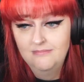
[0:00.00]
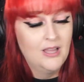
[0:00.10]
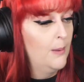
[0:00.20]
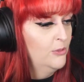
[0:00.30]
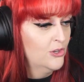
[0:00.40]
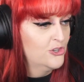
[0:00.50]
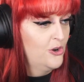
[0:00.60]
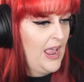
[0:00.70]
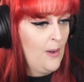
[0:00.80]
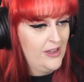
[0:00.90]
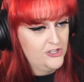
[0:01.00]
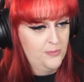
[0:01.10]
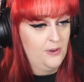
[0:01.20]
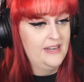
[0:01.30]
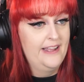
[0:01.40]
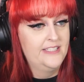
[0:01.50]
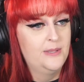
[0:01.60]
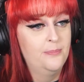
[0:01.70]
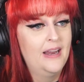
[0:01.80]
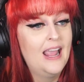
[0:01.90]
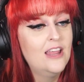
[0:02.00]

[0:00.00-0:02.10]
I'm not sure how I should pronounce it, but either